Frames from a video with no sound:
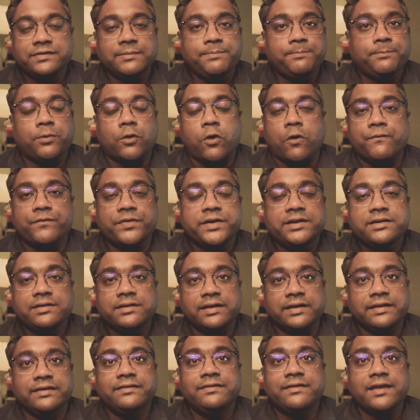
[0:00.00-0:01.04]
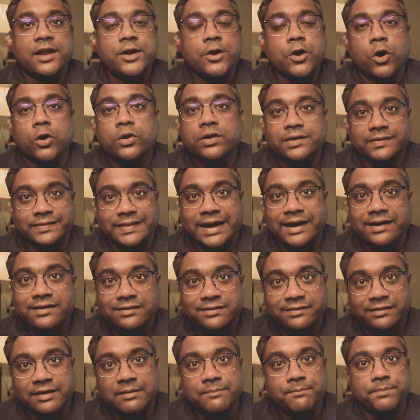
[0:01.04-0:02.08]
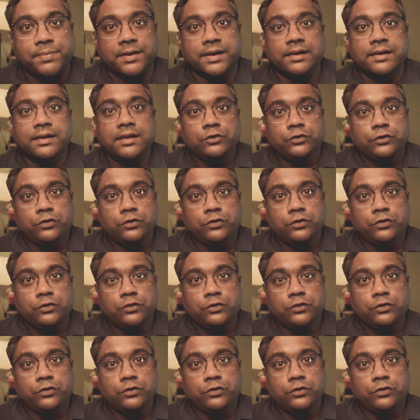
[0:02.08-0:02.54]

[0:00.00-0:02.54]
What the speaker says: the profit is not that simple.